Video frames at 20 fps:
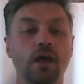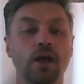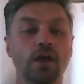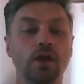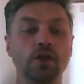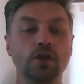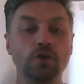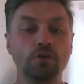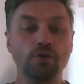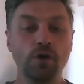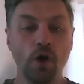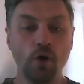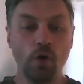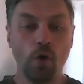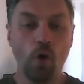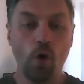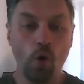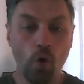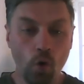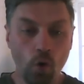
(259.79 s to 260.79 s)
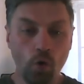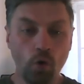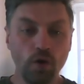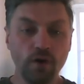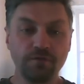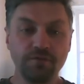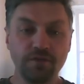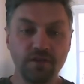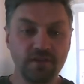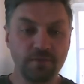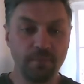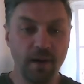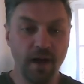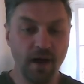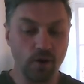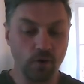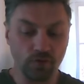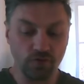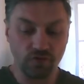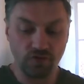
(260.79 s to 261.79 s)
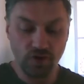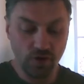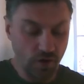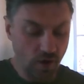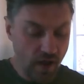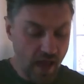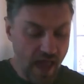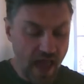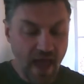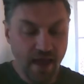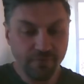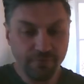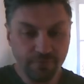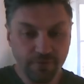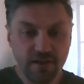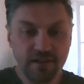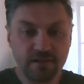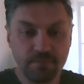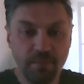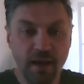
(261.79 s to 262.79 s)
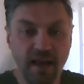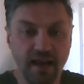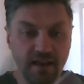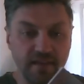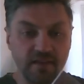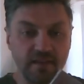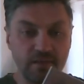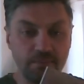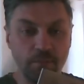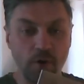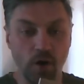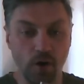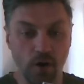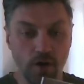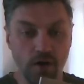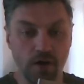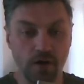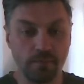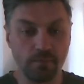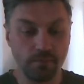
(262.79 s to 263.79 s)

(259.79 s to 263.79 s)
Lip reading: you know all of the spells. You know every spell in this book.